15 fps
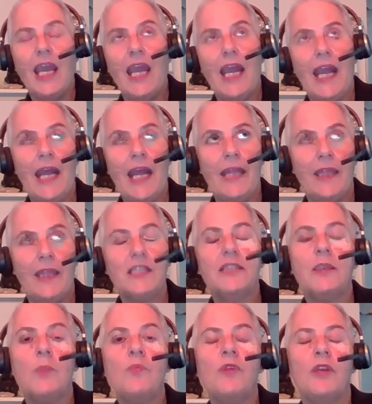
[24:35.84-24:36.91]
And that's
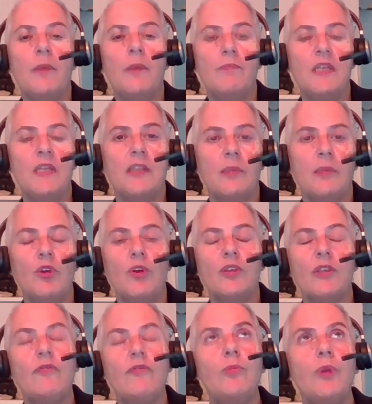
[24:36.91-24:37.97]
something I'm missing, because
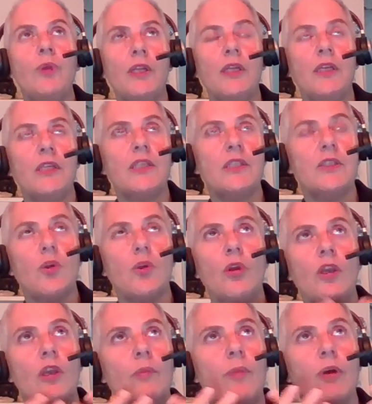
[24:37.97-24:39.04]
everybody is
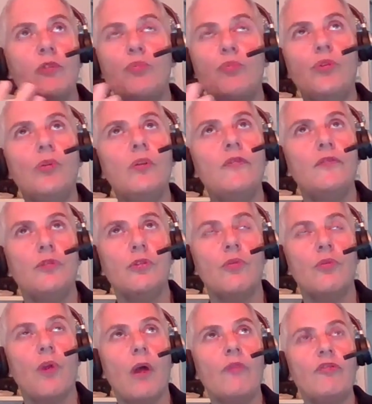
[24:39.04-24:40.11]
talking about beautiful
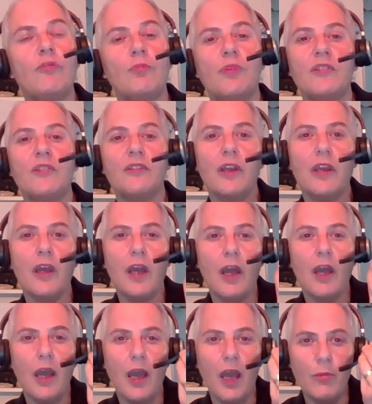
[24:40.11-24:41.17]
graphs, but
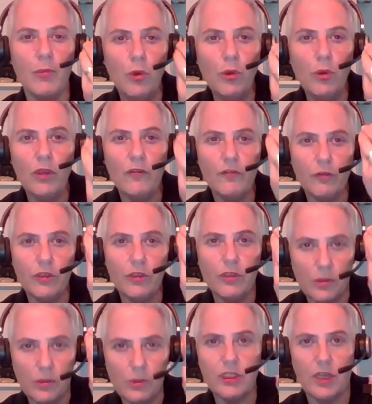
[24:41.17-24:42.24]
I'm looking for the
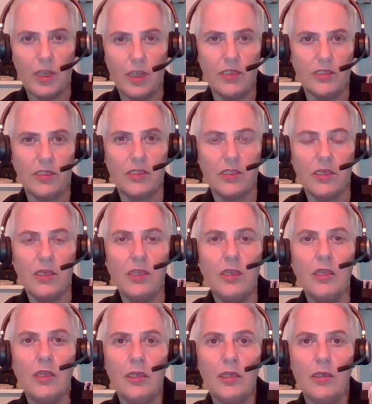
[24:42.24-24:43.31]
use cases.
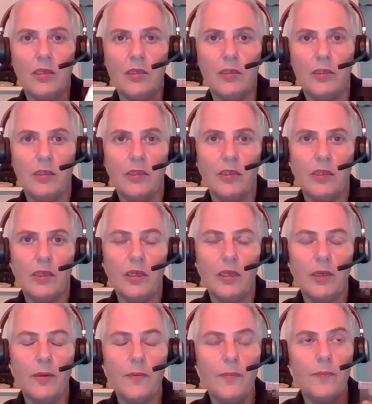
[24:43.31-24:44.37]

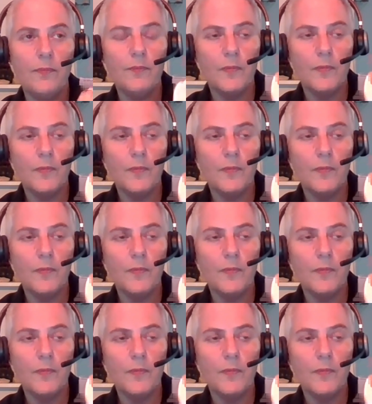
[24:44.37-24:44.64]
And